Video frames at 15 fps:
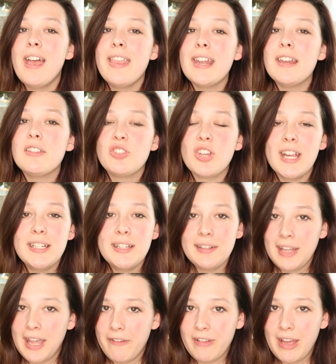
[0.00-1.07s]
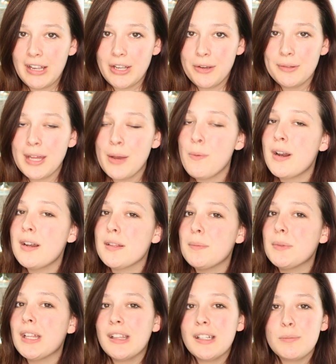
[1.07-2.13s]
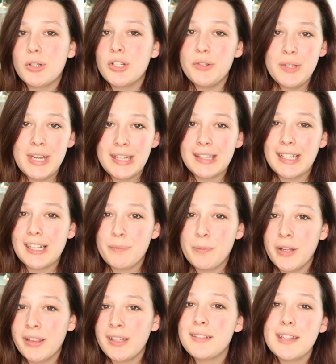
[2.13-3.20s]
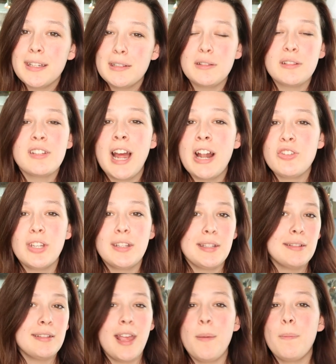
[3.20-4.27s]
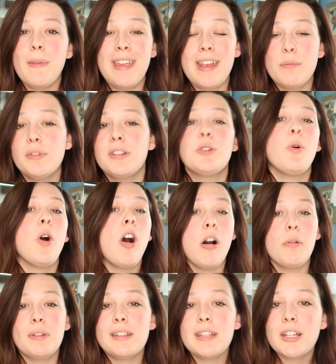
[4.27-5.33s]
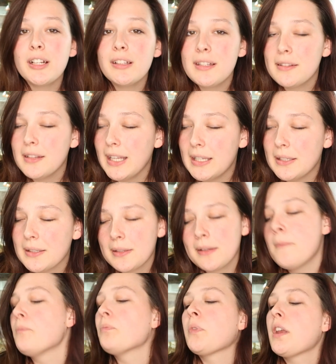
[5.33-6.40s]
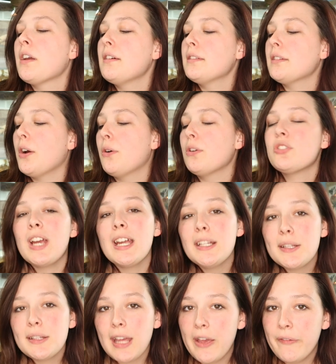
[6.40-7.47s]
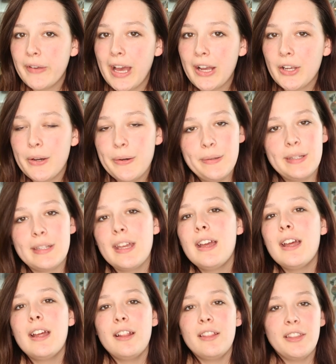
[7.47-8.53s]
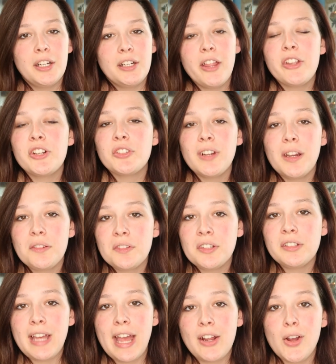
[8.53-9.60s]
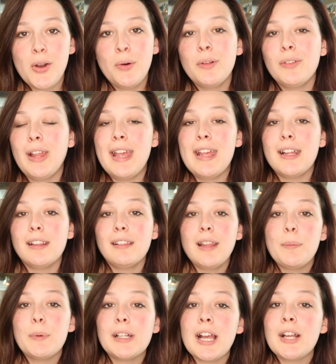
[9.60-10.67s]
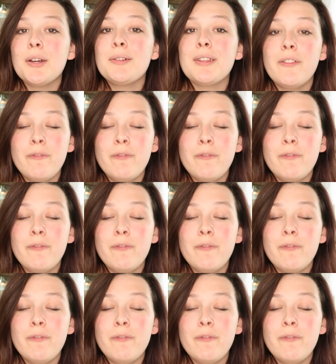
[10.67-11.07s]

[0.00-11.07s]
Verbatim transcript: And that is Chinese Cave Geckos. I wanted something a little more unique that I could put on this list. It's not just the same animals you always hear on these lists. So Chinese Cave Geckos, they're another terrestrial gecko, like leopard geckos